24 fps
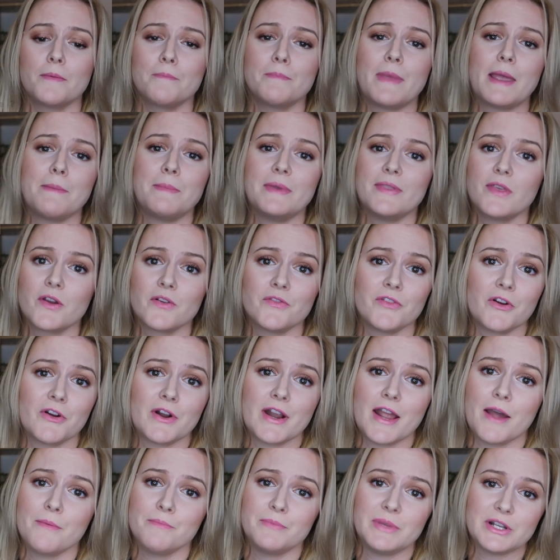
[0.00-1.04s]
Maybe they're very
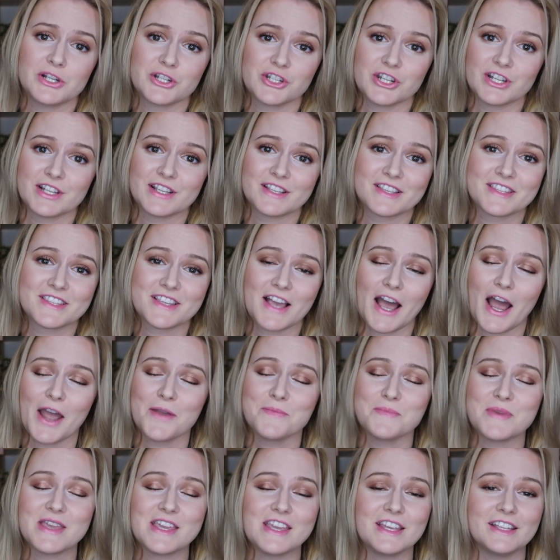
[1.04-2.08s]
ambitious. I
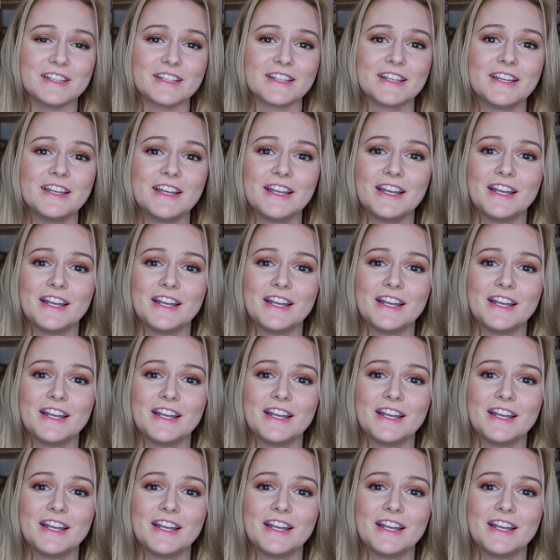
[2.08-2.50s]
mean,